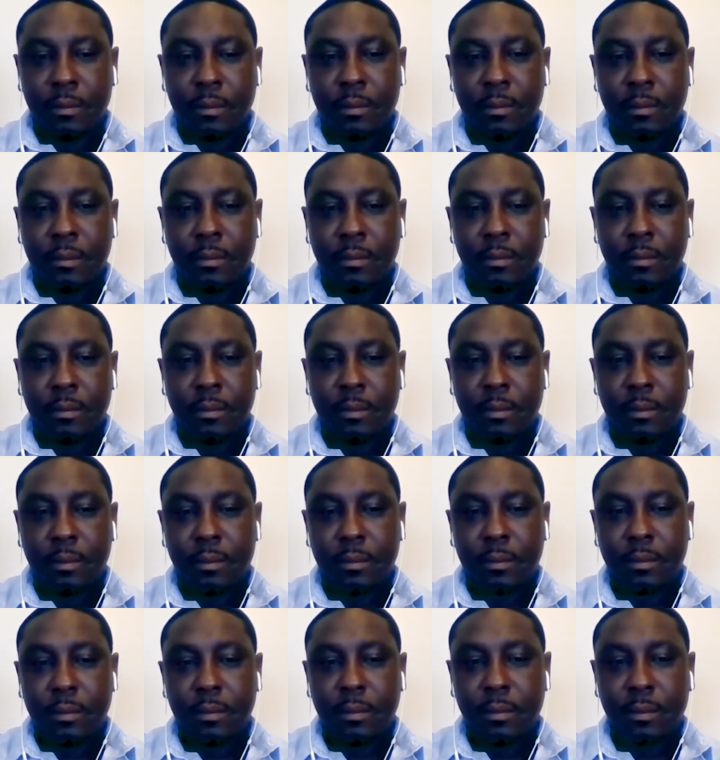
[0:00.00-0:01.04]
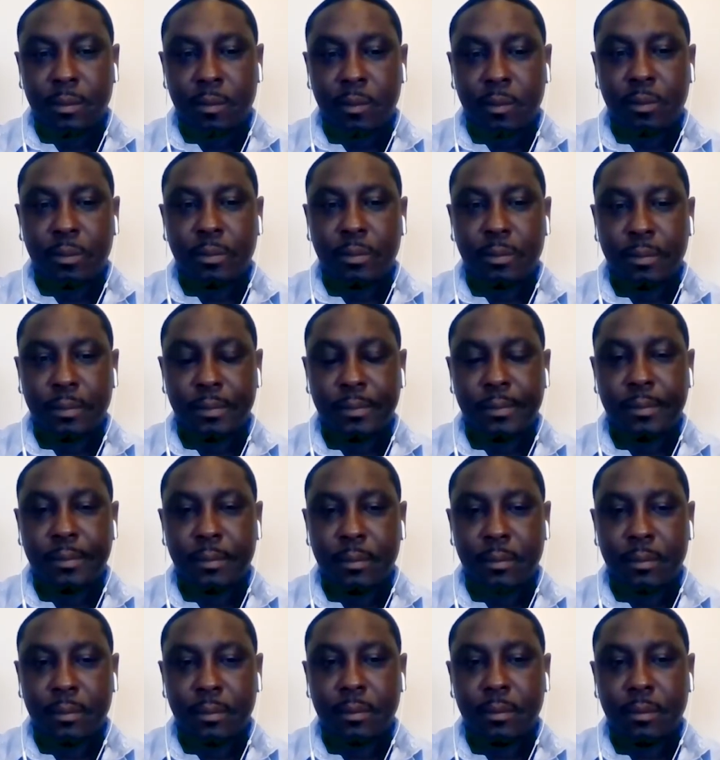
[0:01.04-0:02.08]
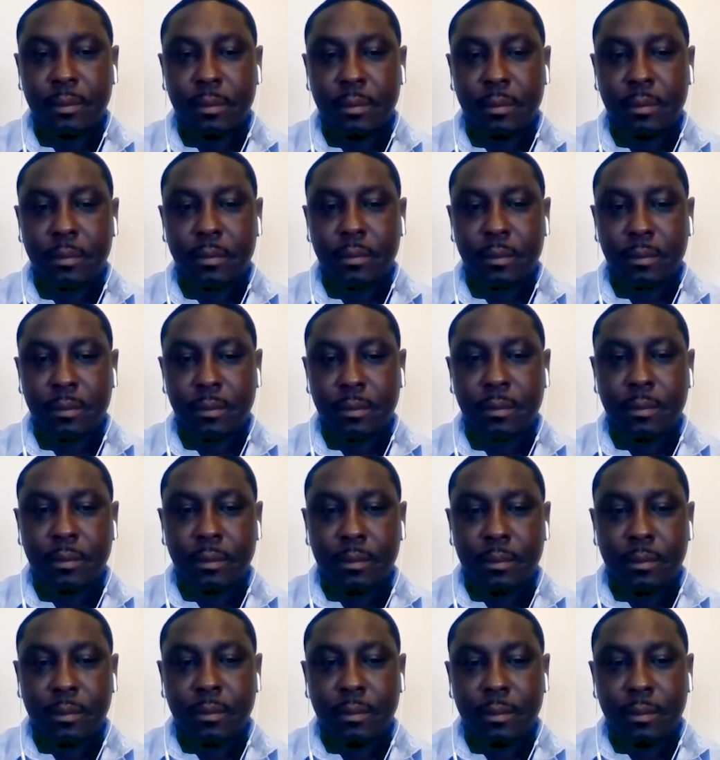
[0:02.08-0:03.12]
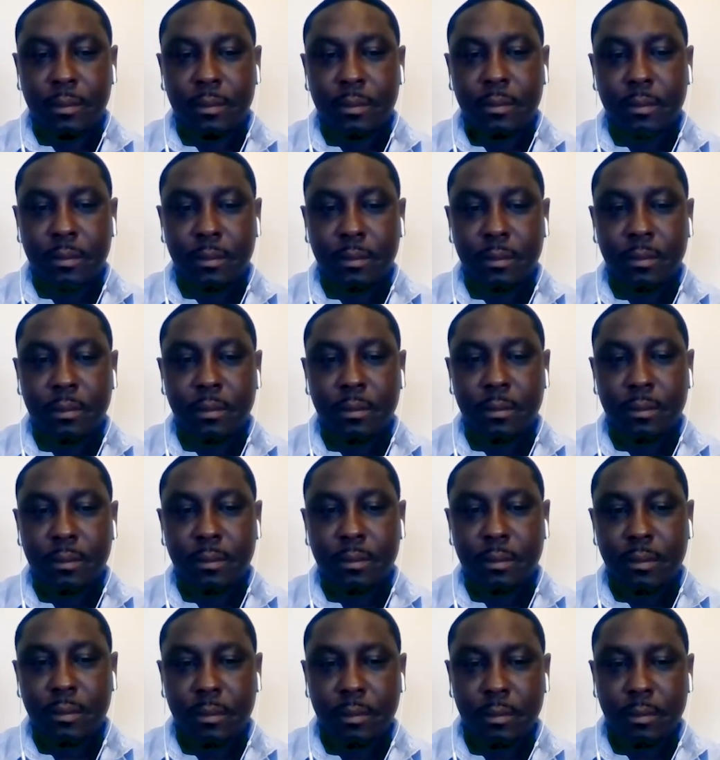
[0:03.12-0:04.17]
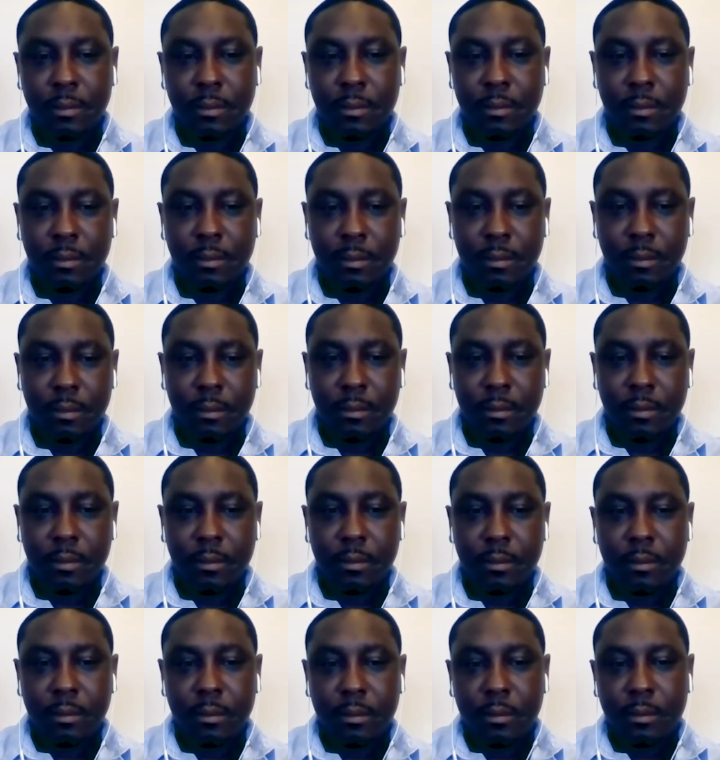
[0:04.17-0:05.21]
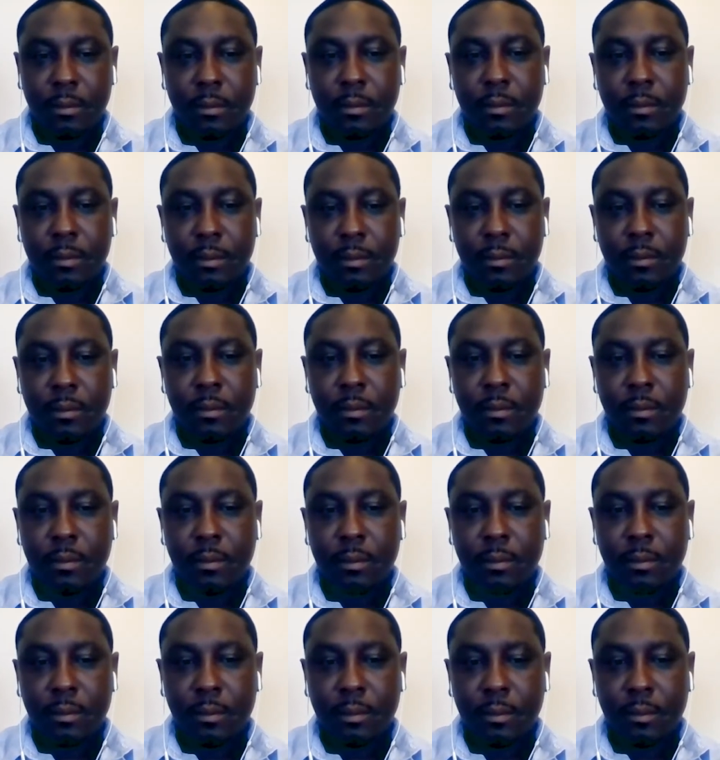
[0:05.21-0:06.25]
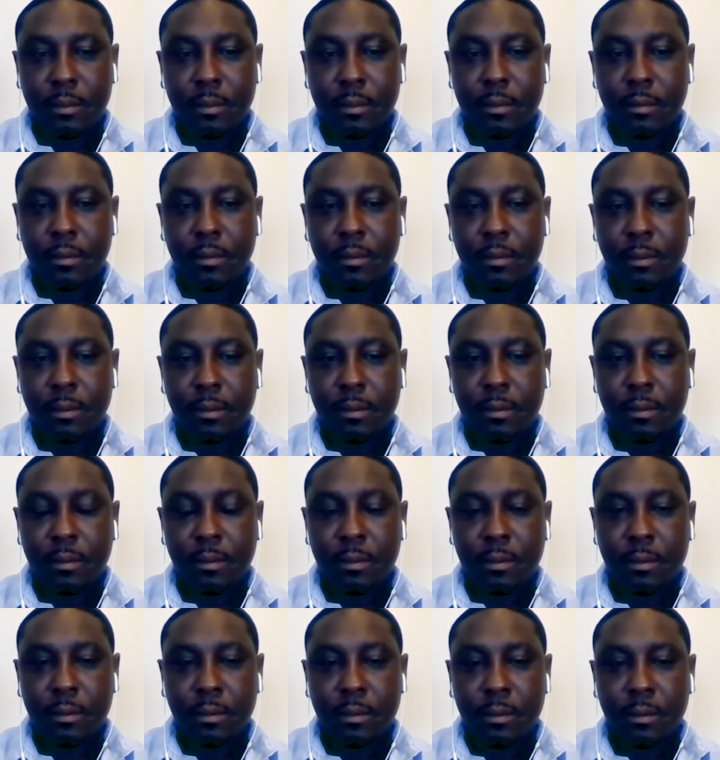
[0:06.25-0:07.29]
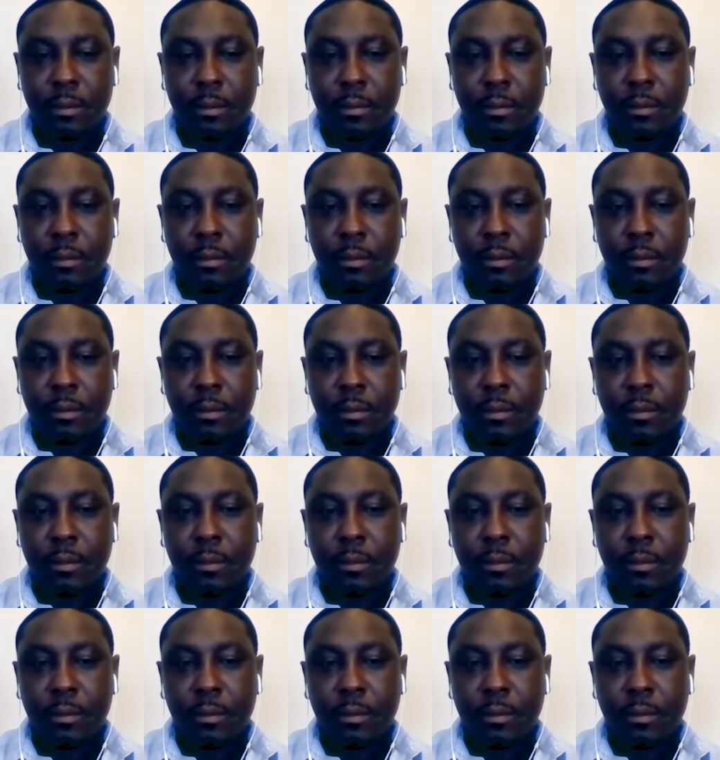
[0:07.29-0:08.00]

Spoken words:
(not speaking)